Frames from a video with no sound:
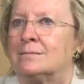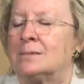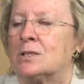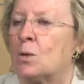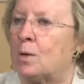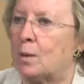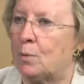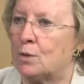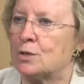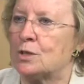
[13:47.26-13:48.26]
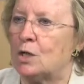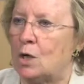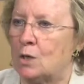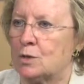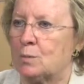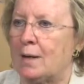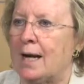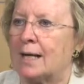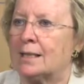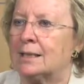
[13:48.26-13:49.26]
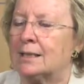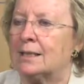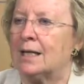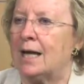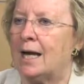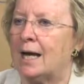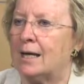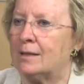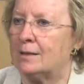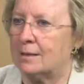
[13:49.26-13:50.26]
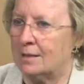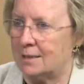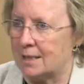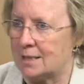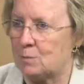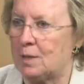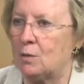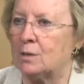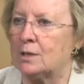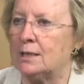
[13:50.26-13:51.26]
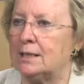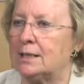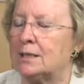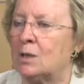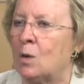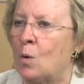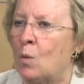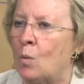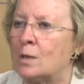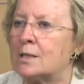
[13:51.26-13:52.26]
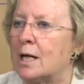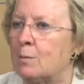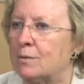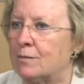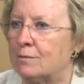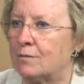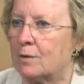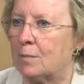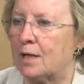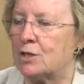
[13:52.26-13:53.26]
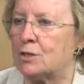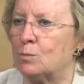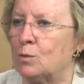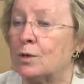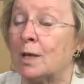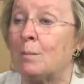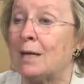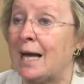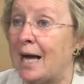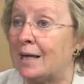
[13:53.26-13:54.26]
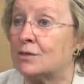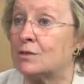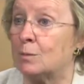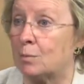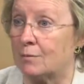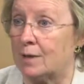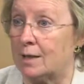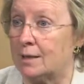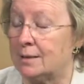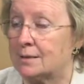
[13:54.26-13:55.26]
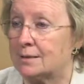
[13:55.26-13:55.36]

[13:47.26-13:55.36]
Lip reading: So when a person calls MAC and they speak with Linda, what type of information will they be asked to provide?